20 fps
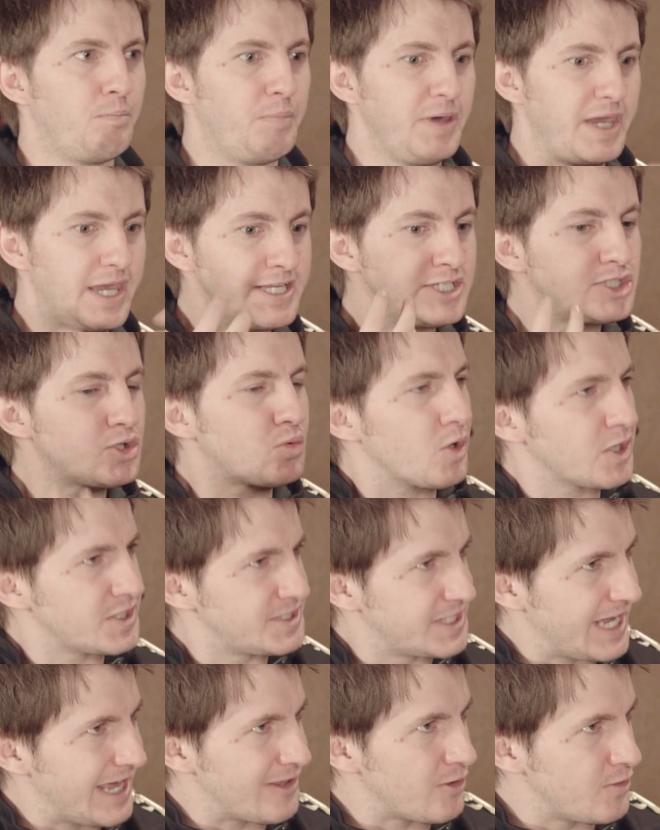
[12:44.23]
begin to
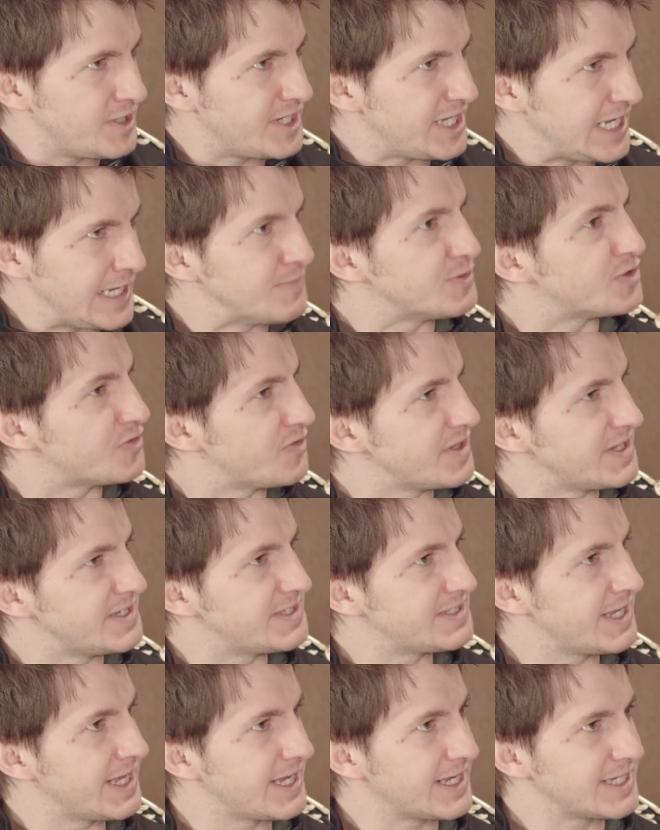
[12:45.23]
work together in teams for
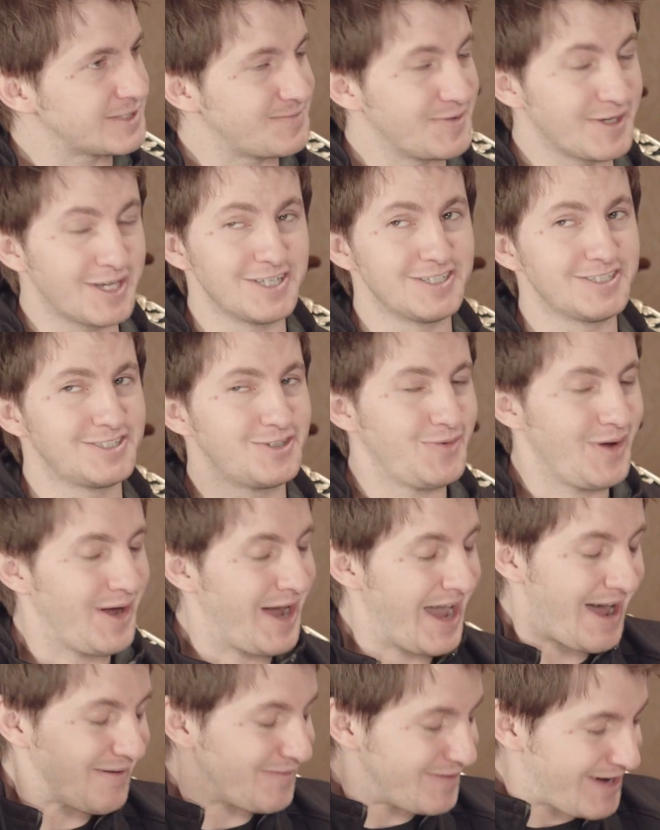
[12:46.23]
these things, because
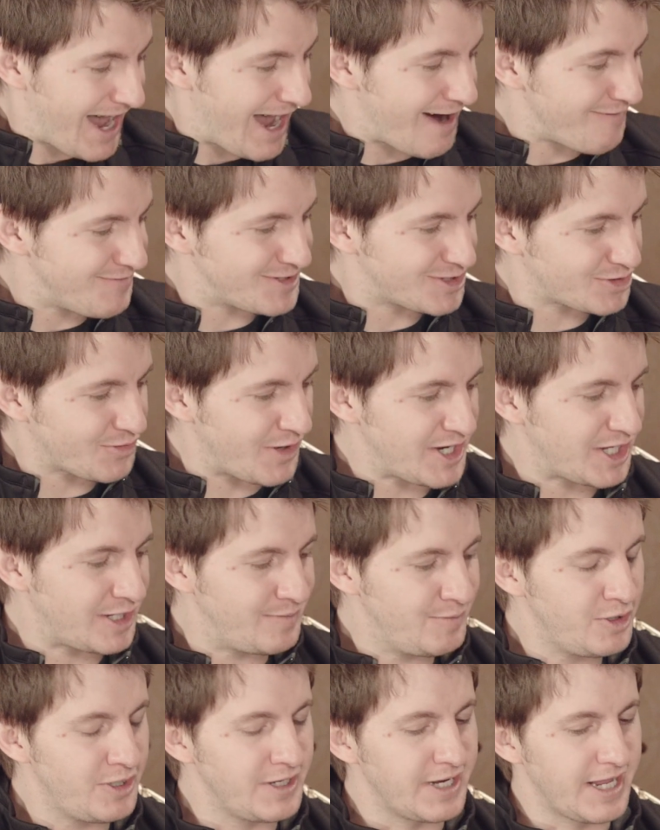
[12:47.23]
we have this great
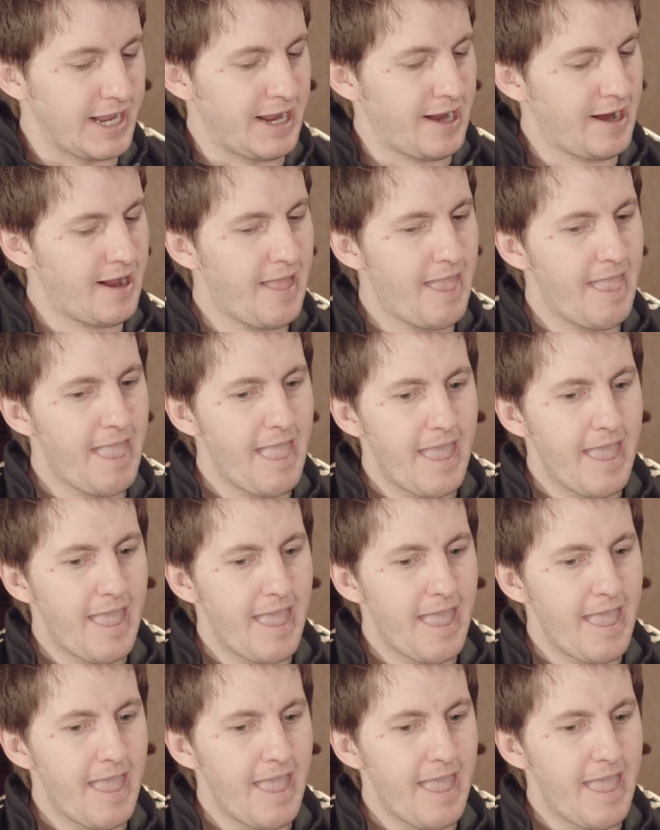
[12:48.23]
community,